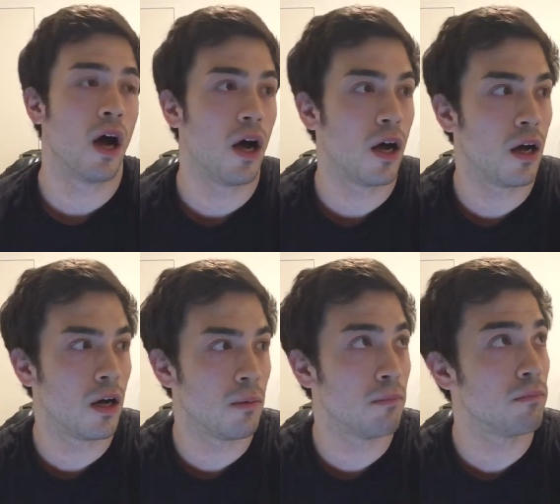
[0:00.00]

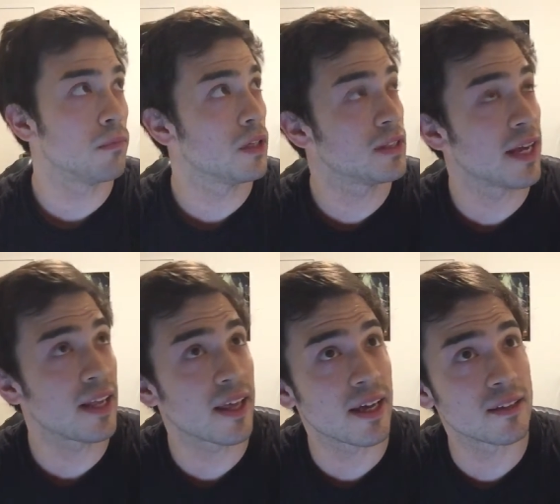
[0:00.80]
um, let's see,
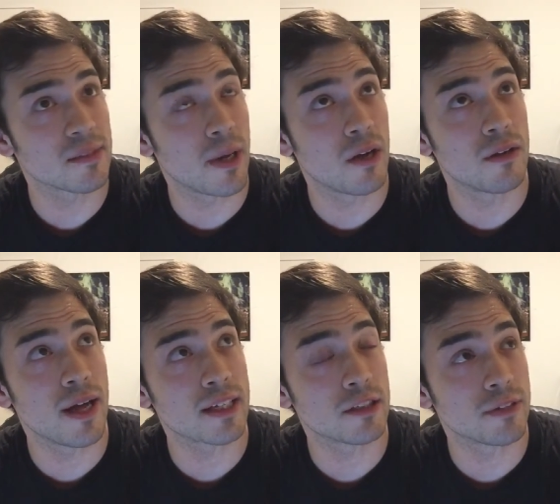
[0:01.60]
anything else about
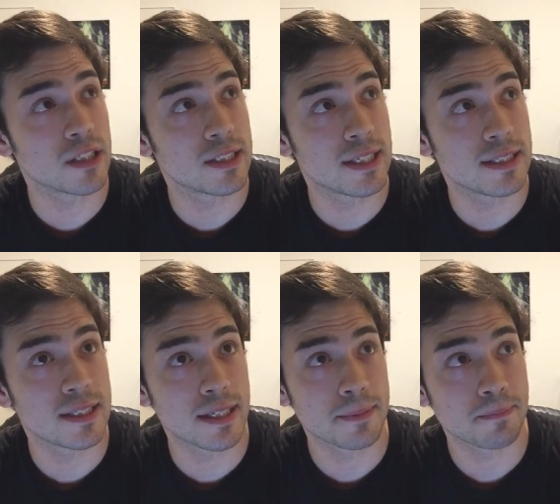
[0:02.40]
extroverted
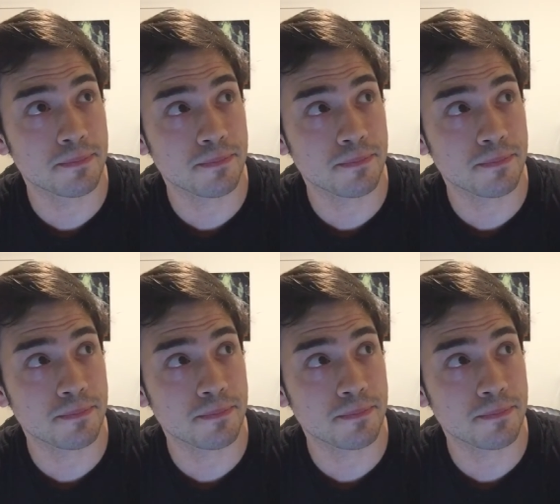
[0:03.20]
sensing?